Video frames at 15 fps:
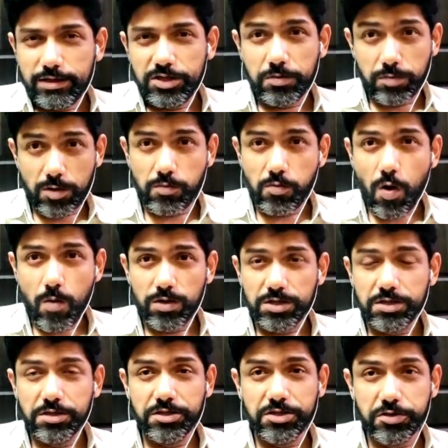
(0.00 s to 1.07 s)
Chamber of
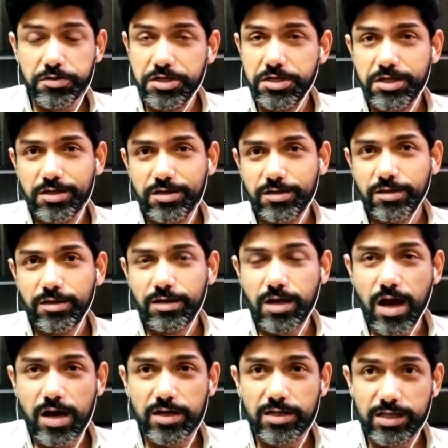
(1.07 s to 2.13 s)
Commerce in Eastern India,
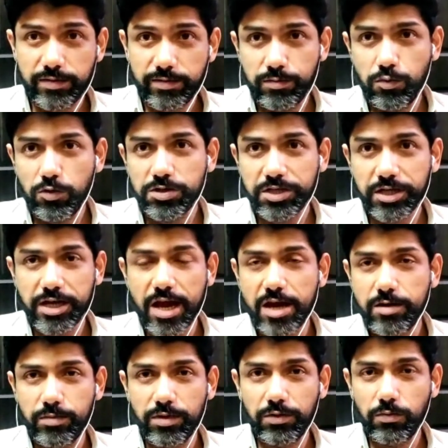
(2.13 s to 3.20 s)
and Seven Boats
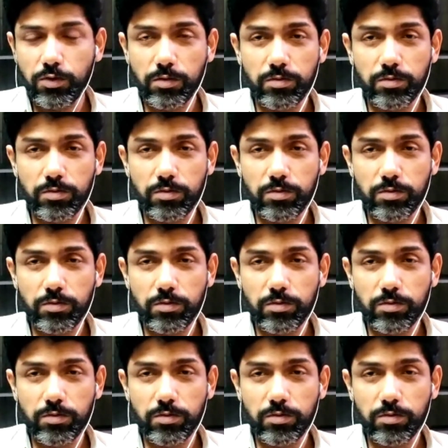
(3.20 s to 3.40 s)
Academy,